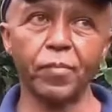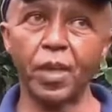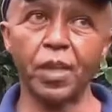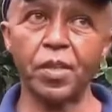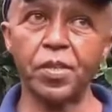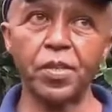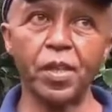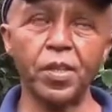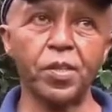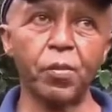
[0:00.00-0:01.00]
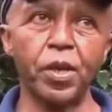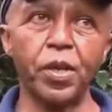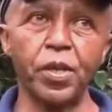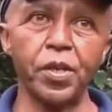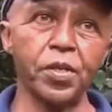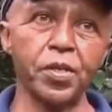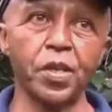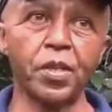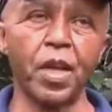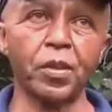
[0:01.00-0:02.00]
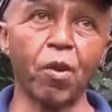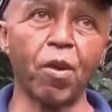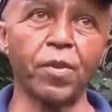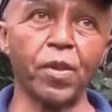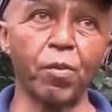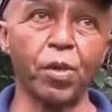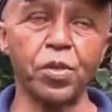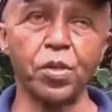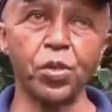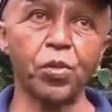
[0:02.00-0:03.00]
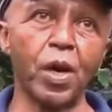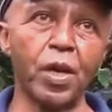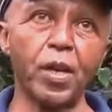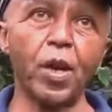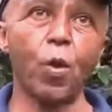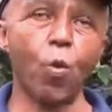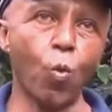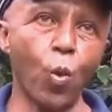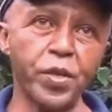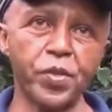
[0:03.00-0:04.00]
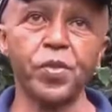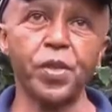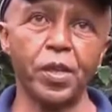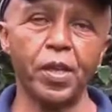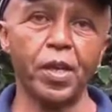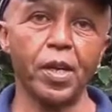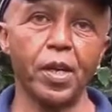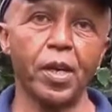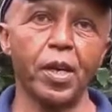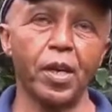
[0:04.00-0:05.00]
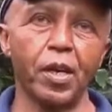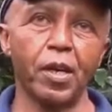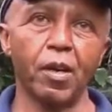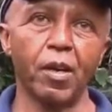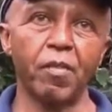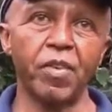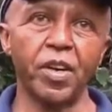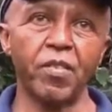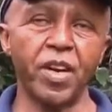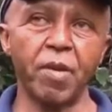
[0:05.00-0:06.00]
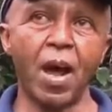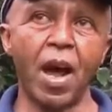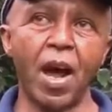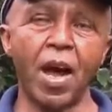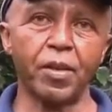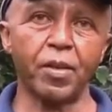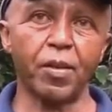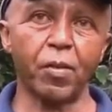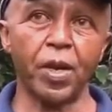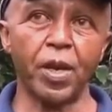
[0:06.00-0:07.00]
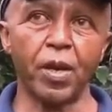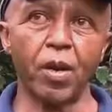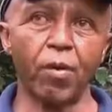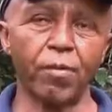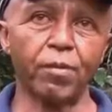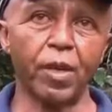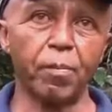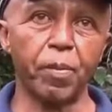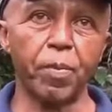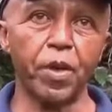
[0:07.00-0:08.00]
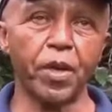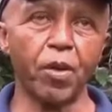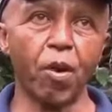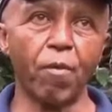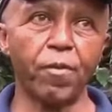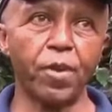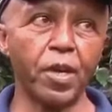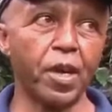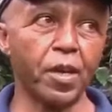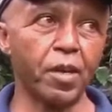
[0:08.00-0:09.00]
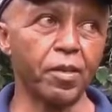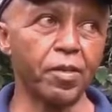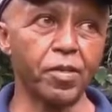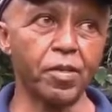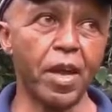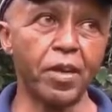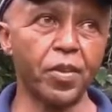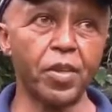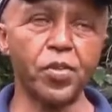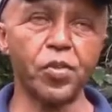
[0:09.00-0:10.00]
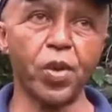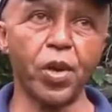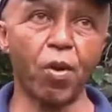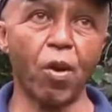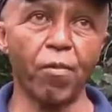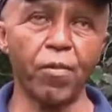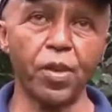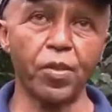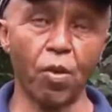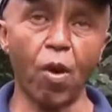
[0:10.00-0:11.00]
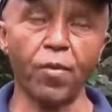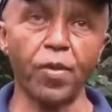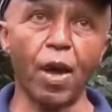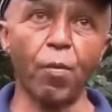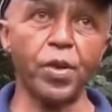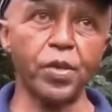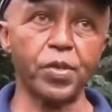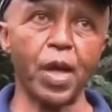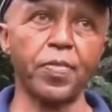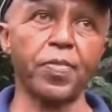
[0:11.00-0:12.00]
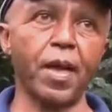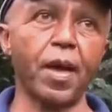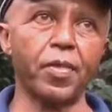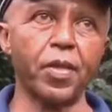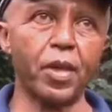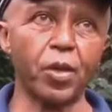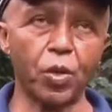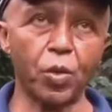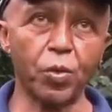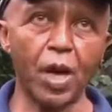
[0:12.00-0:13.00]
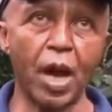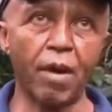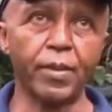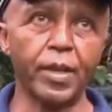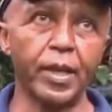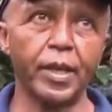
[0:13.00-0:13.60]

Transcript: they sell it the way it is. And that coffee was usually wasted. Very bad way of preparing coffee, and it's like they destroy coffee. The coffee that way is that they could have,